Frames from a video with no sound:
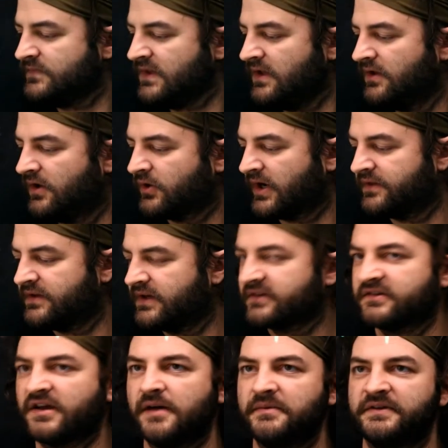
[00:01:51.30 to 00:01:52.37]
Okay, the next
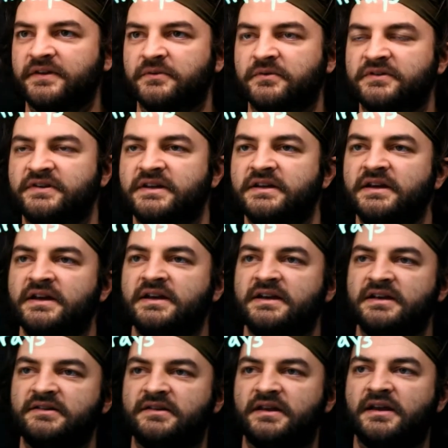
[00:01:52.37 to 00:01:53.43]
common thing we'll see
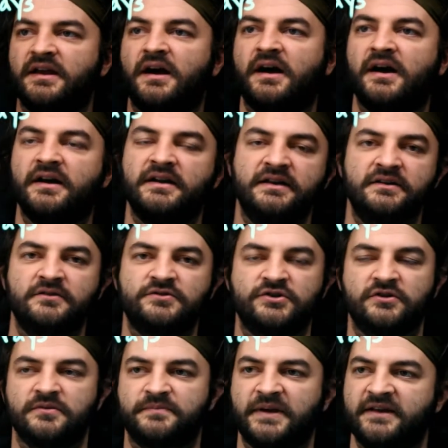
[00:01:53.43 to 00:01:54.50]
is
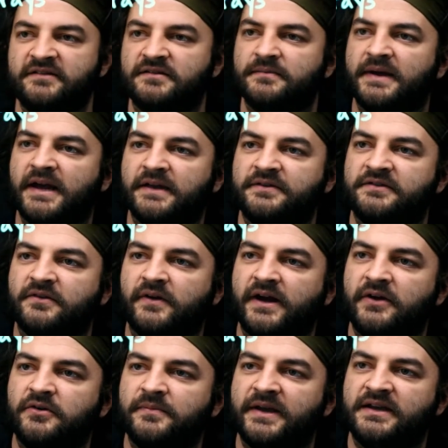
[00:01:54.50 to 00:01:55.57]
integer-based math. So I
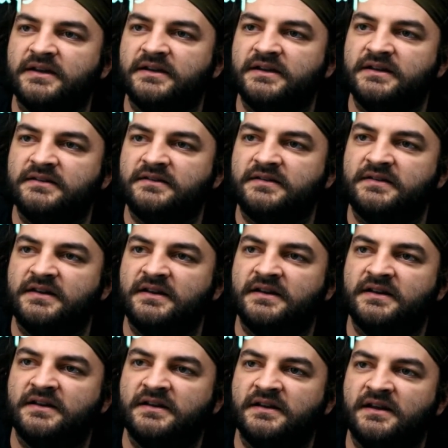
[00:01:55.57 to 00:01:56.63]
will make an int
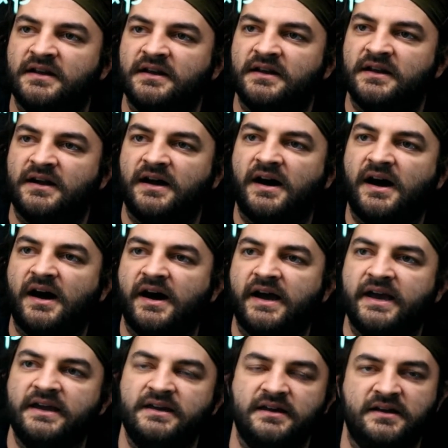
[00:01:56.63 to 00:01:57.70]

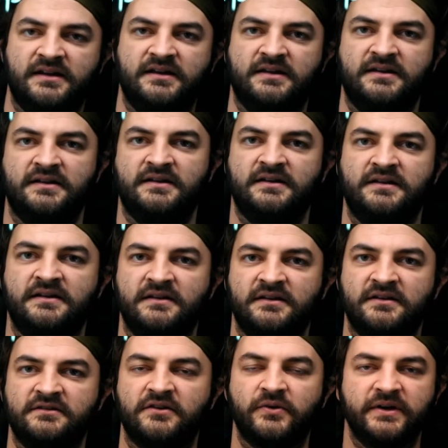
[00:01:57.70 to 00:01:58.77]
I.
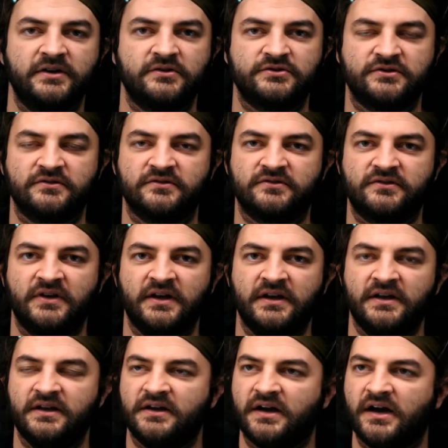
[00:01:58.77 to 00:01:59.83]
So integers
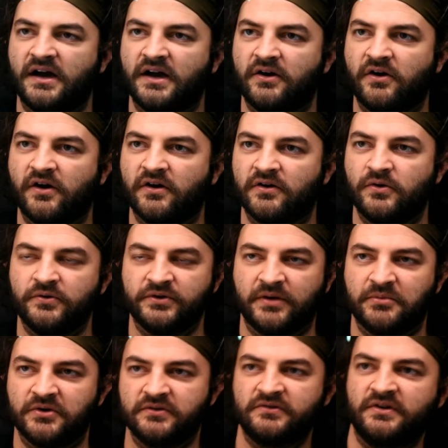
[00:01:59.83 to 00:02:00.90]
are whole
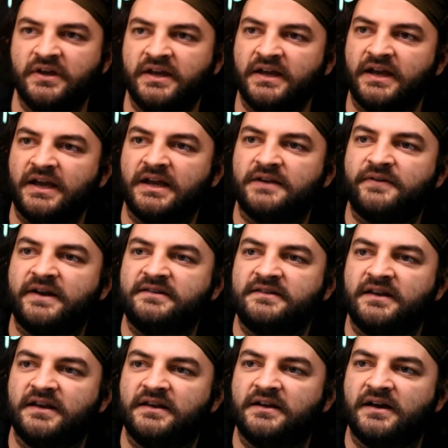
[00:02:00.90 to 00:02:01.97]
numbers. And if I
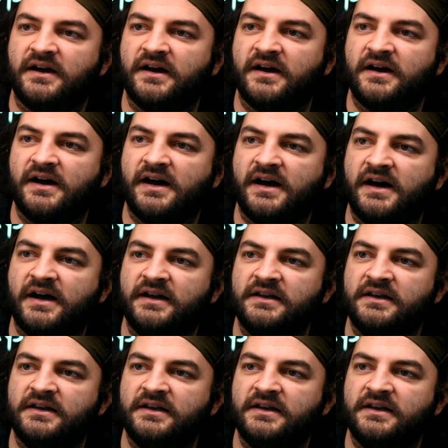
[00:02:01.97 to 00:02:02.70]
said I